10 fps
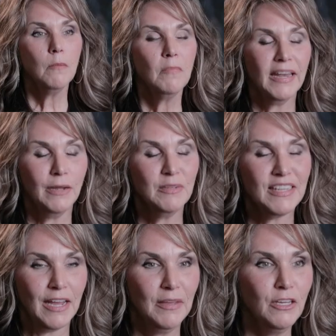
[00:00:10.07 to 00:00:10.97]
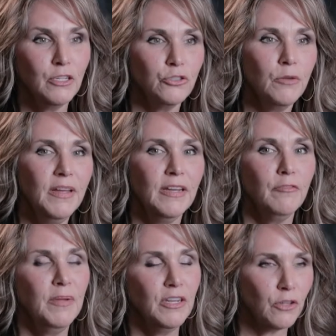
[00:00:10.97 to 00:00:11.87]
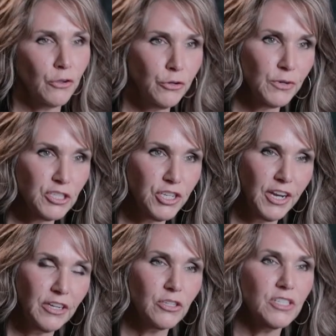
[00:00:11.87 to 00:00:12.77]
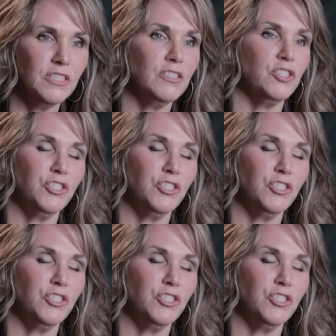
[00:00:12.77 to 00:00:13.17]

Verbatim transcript: My name is Amy Goodrum and I've been a loan originator since